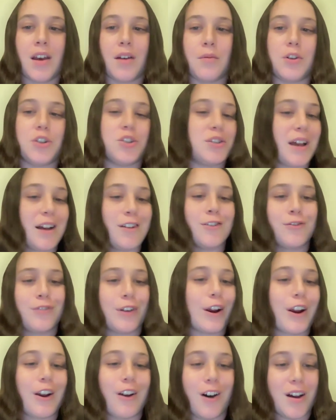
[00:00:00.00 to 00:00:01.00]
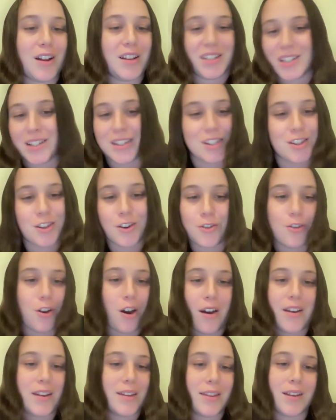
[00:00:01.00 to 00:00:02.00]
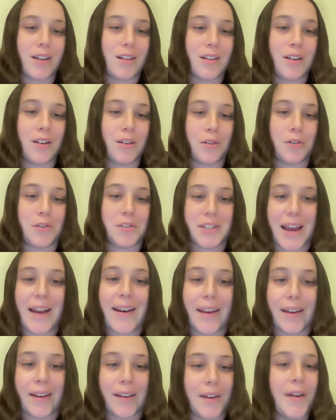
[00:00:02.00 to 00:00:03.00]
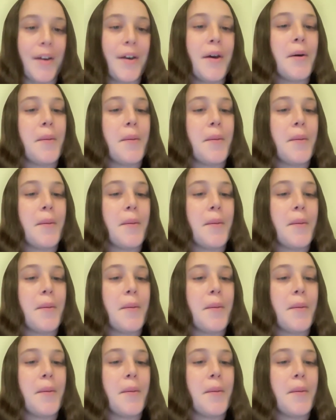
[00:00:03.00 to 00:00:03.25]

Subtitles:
which sounds very odd since they're not in the clinical setting.